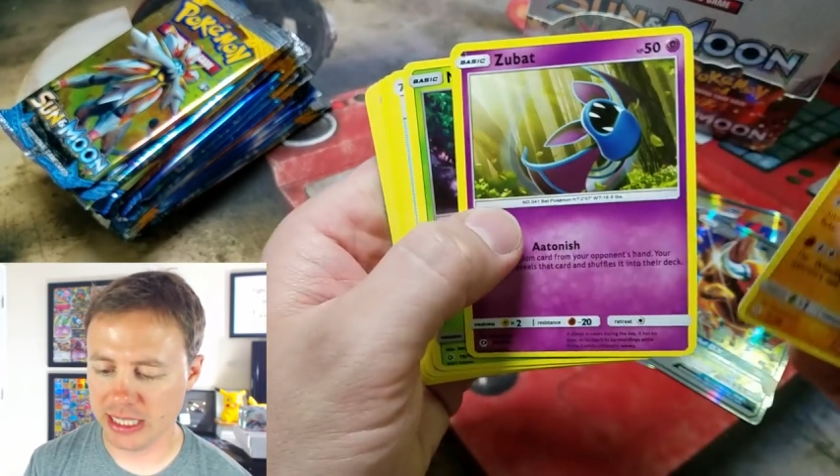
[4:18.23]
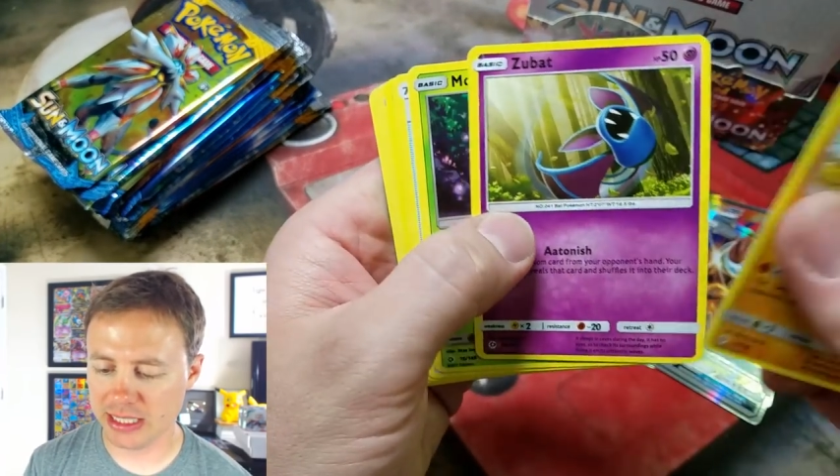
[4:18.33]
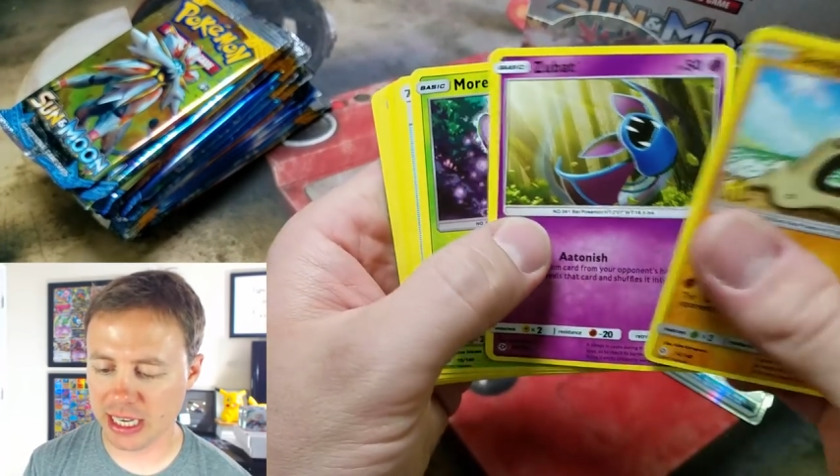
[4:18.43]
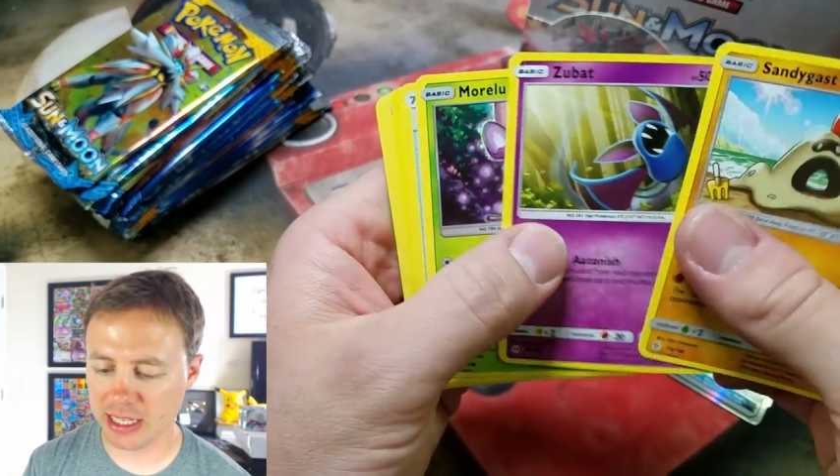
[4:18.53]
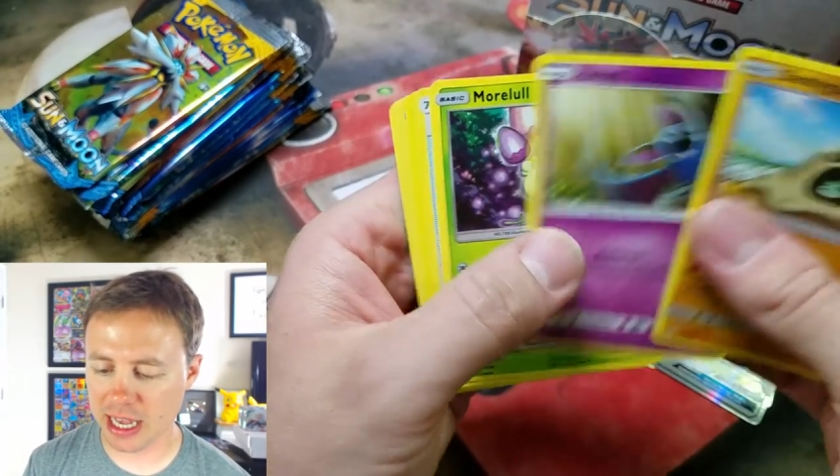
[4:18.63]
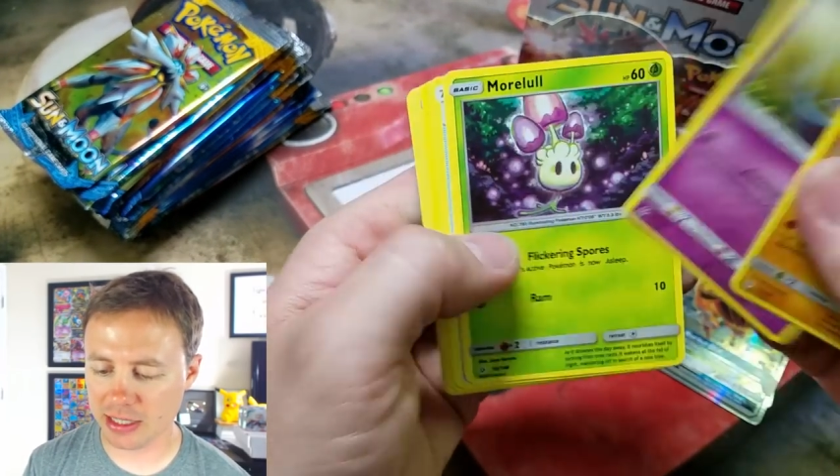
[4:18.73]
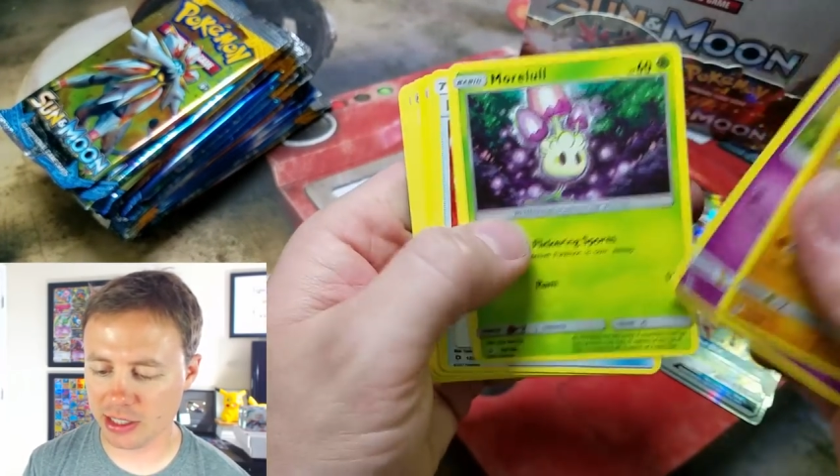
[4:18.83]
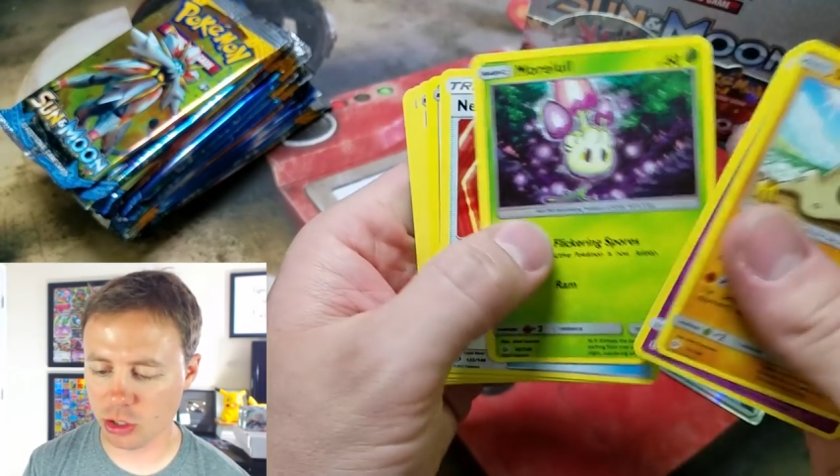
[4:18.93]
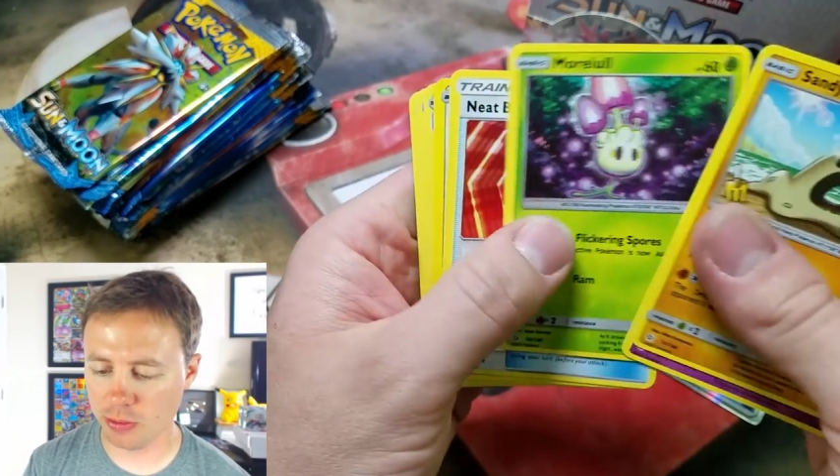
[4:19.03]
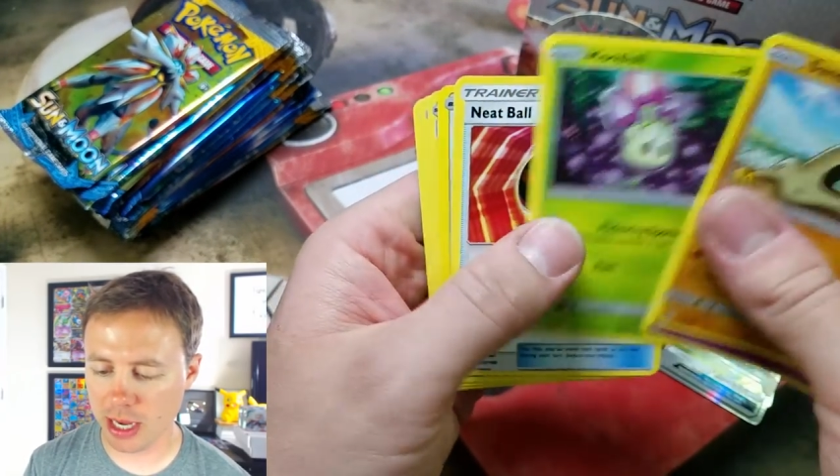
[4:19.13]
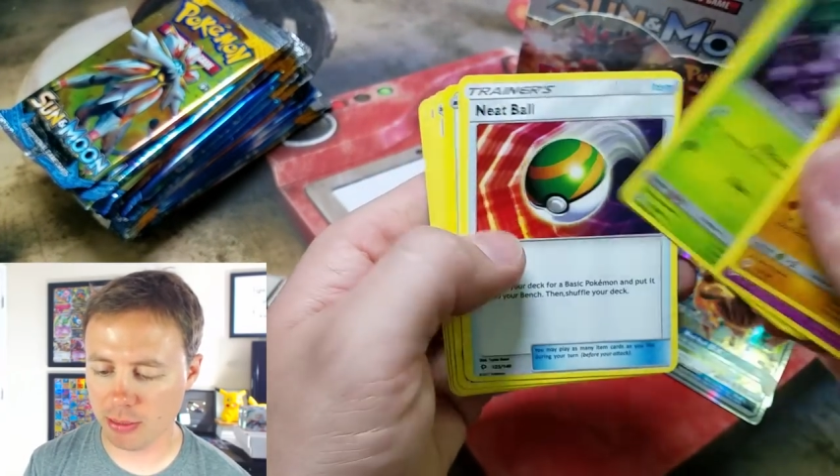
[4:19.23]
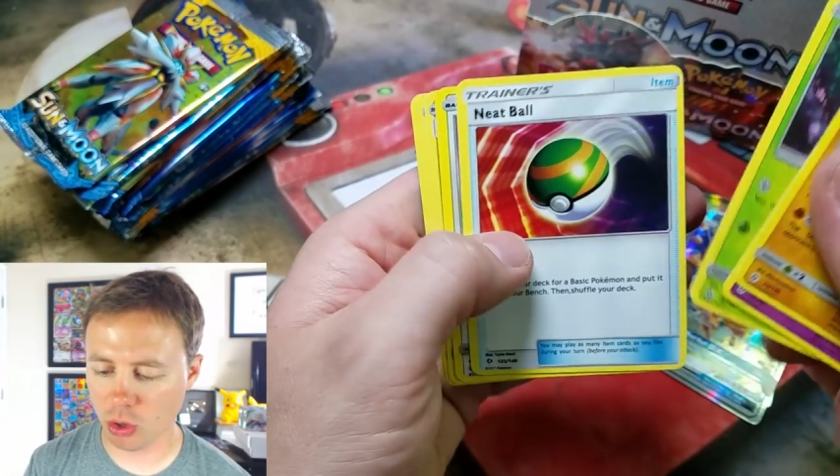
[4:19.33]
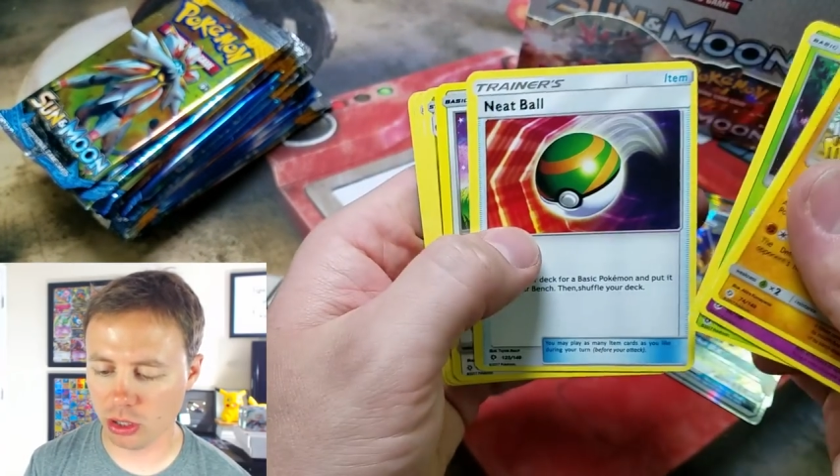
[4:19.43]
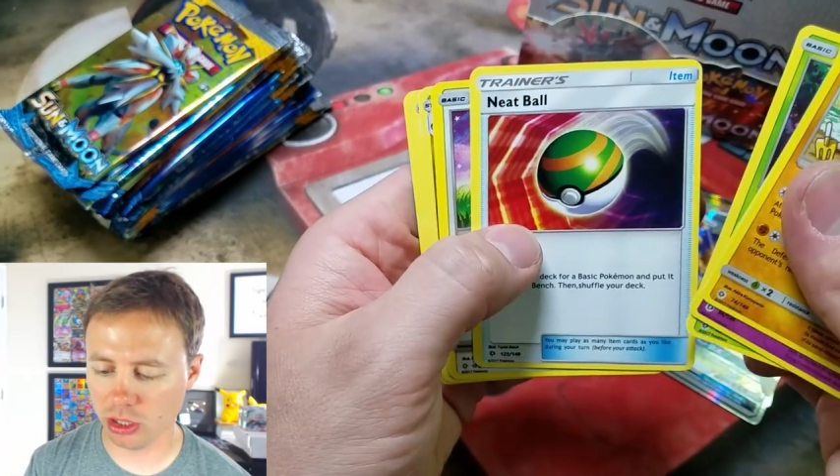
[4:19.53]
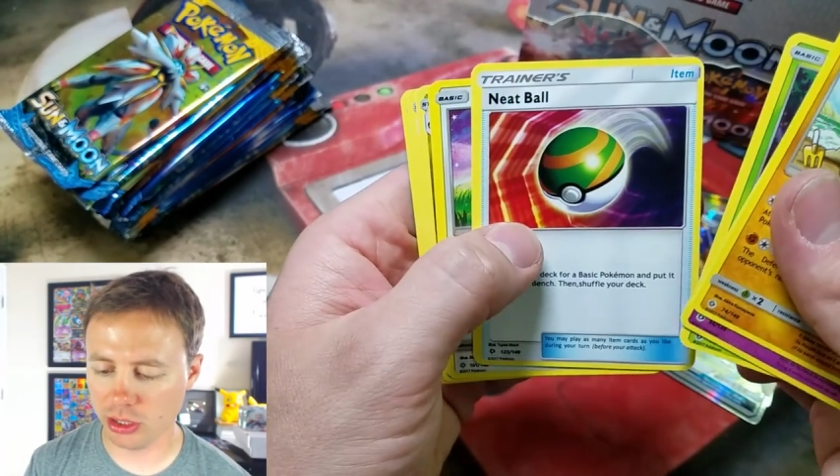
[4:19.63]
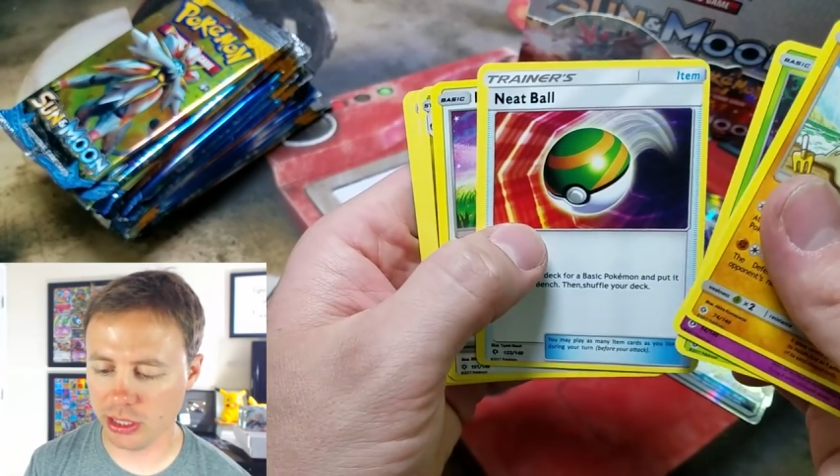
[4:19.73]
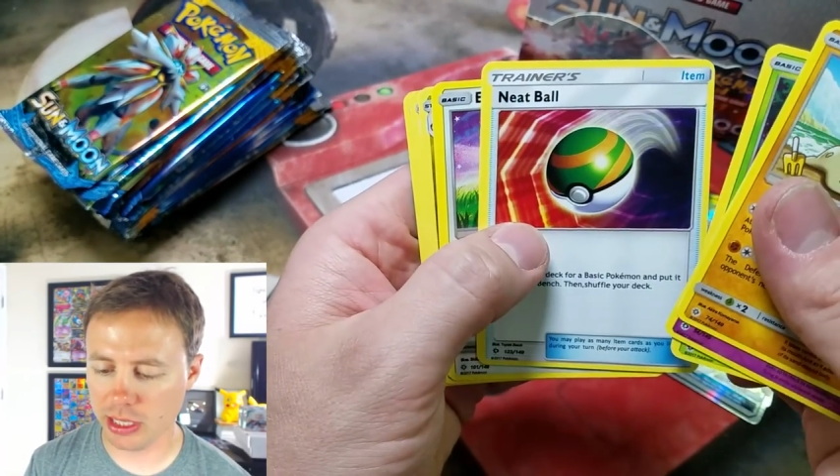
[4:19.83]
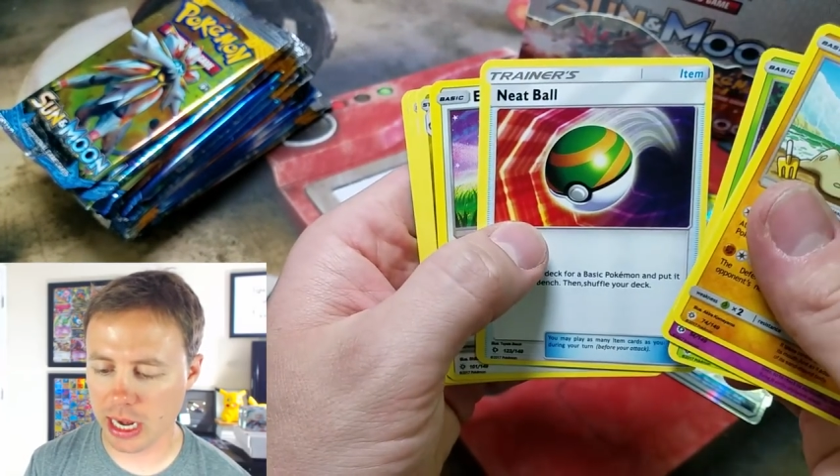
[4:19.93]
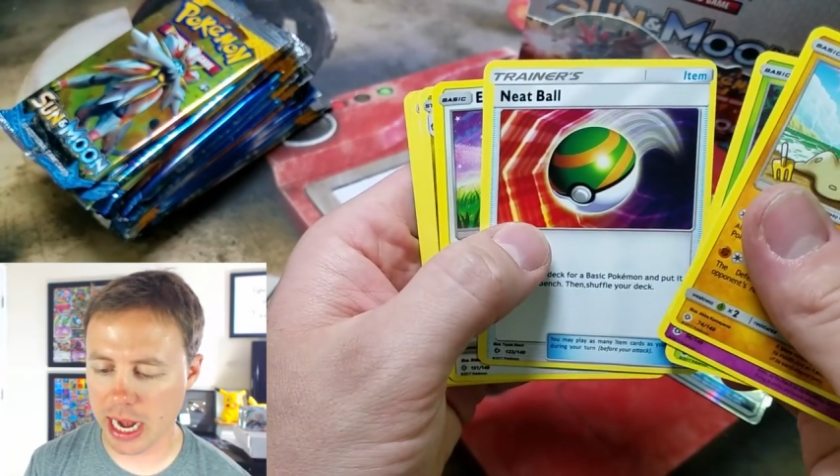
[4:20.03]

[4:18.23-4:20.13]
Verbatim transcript: Sandgas, Zubat, Morlul,